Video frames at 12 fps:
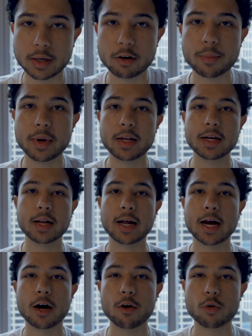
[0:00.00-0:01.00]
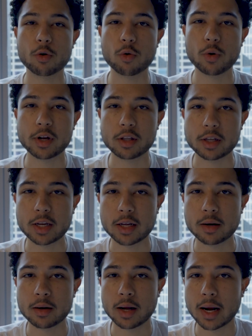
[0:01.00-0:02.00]
Now, depending on how quickly
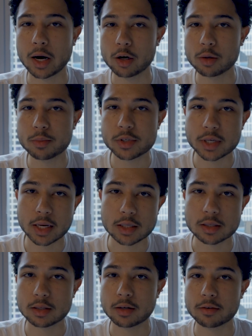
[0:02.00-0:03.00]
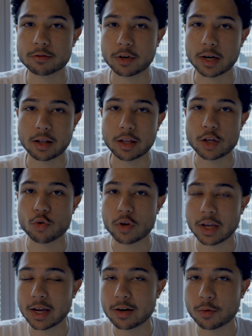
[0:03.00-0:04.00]
and how obsessed, frankly, you
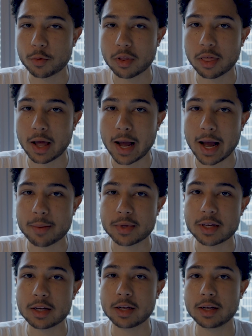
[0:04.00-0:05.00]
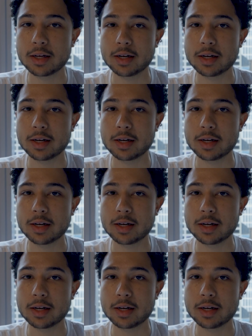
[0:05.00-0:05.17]
get with the hobby,